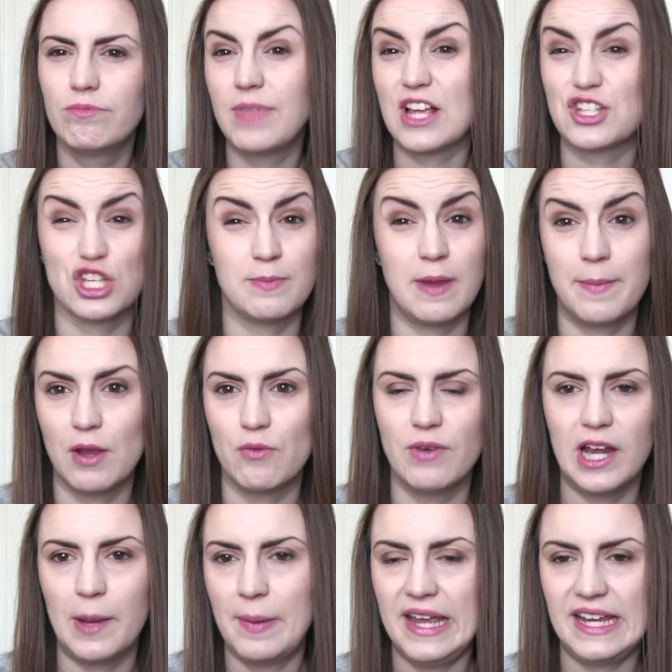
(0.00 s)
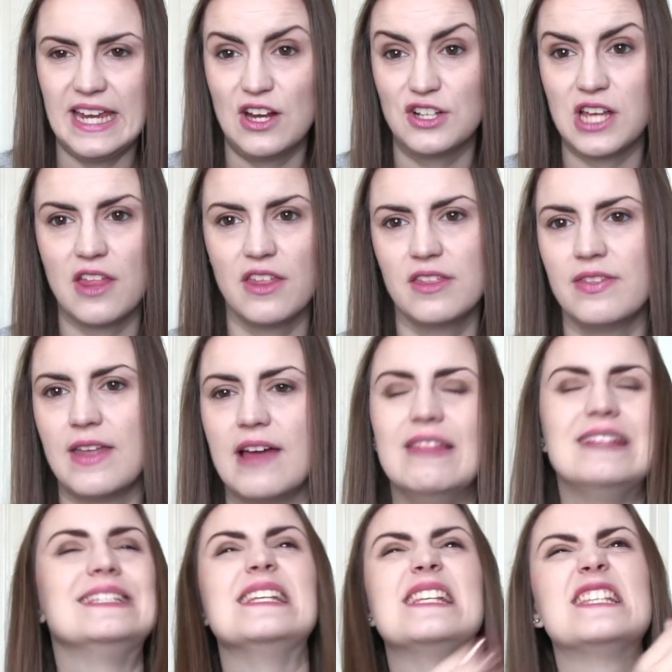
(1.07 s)
that's just me being really picky, because other than that,
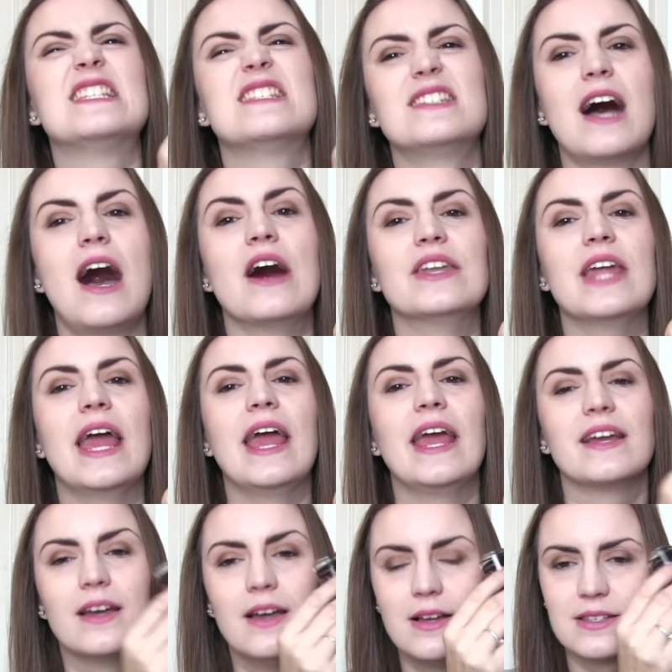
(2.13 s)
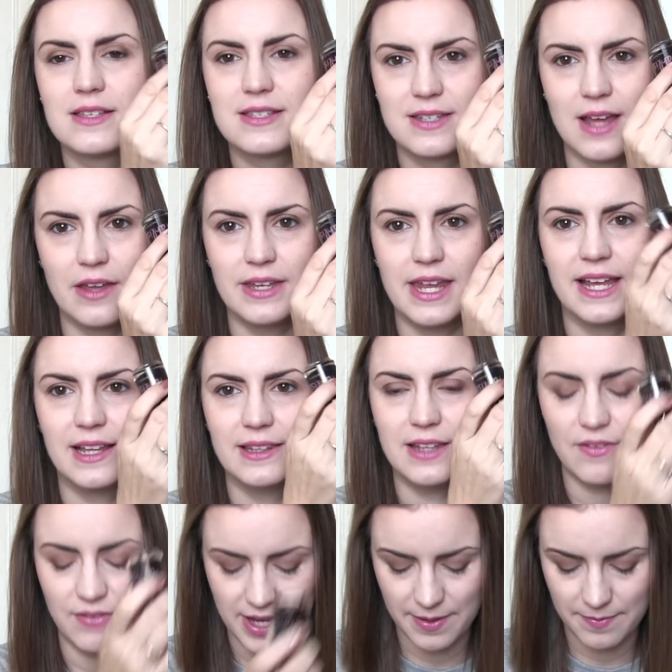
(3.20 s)
this is stunning. Stunning.
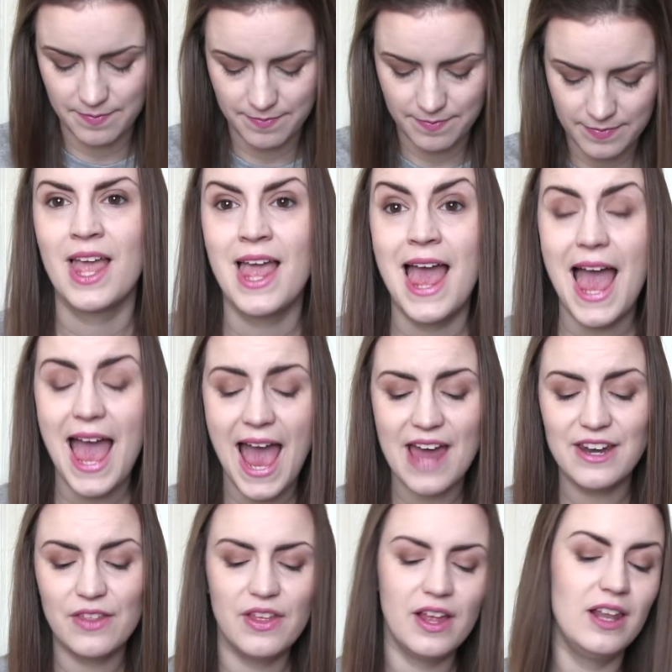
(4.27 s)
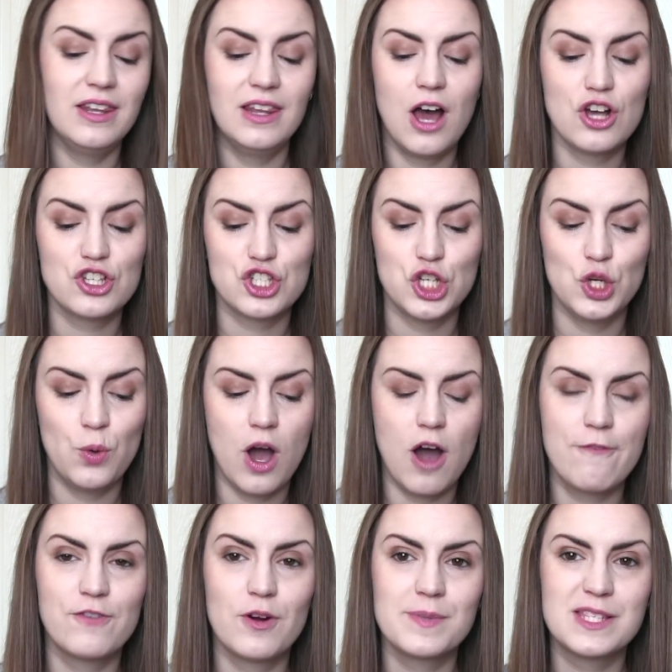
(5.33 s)
Love it. And the last two
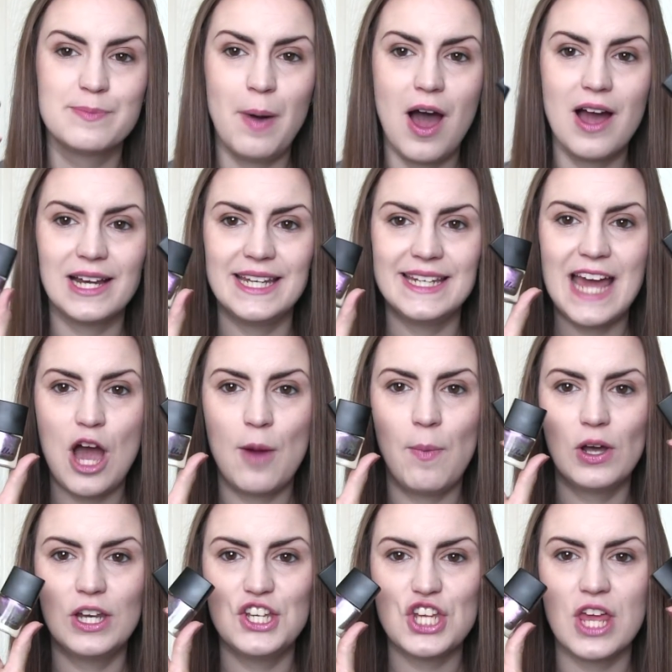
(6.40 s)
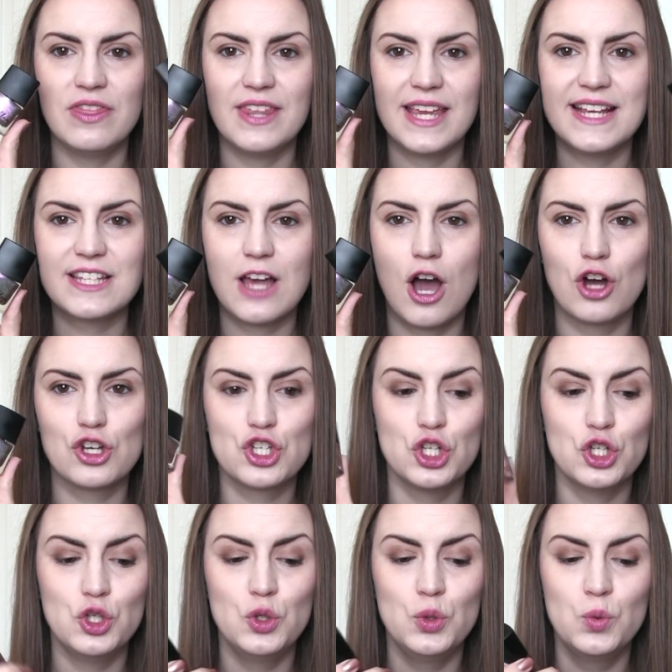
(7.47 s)
are from Sparklea Nail Polish, and these are
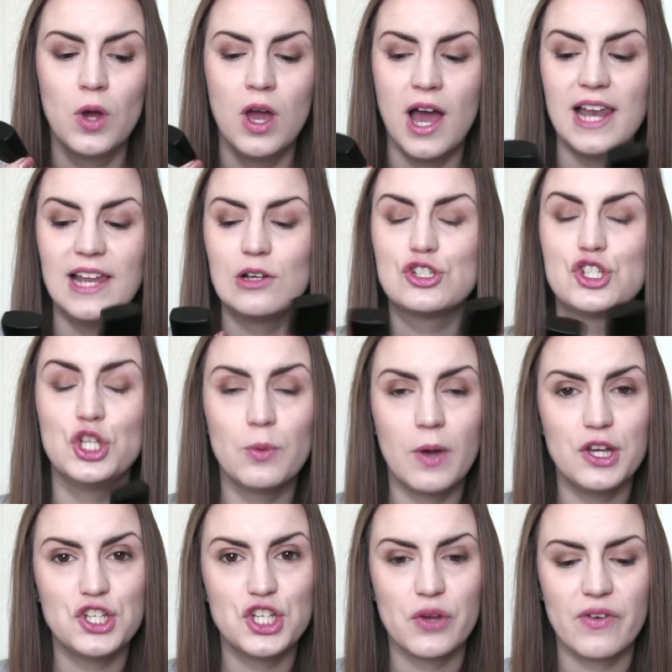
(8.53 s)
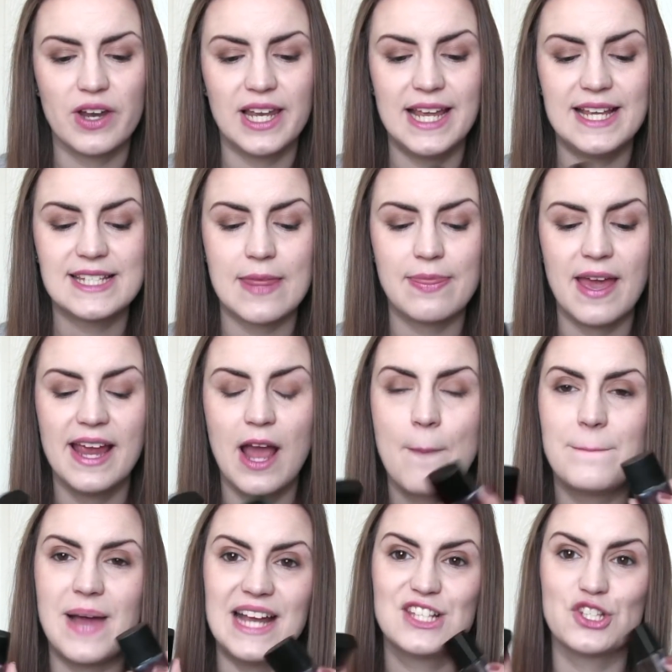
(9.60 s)
two, a little duo she released, and they
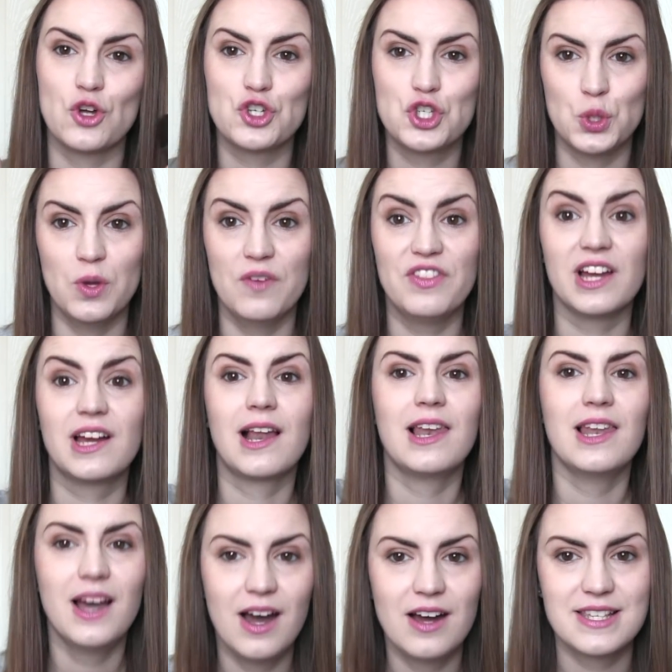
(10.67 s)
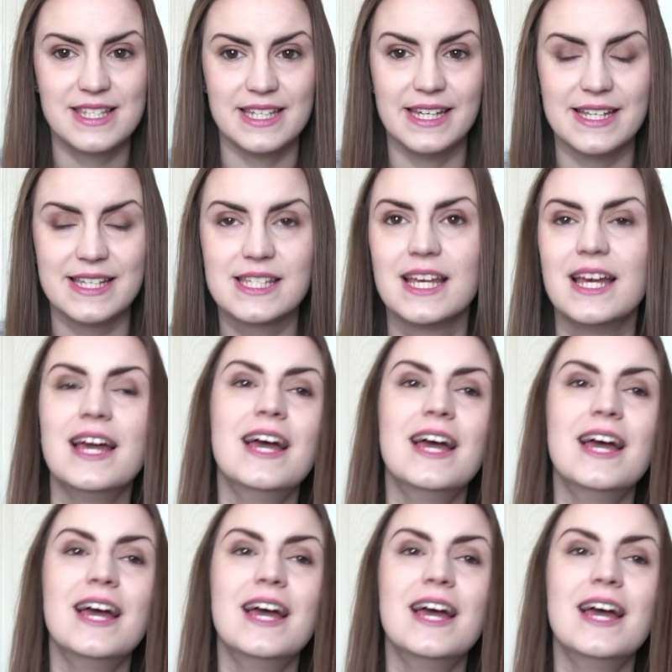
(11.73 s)
are based on two of the classes.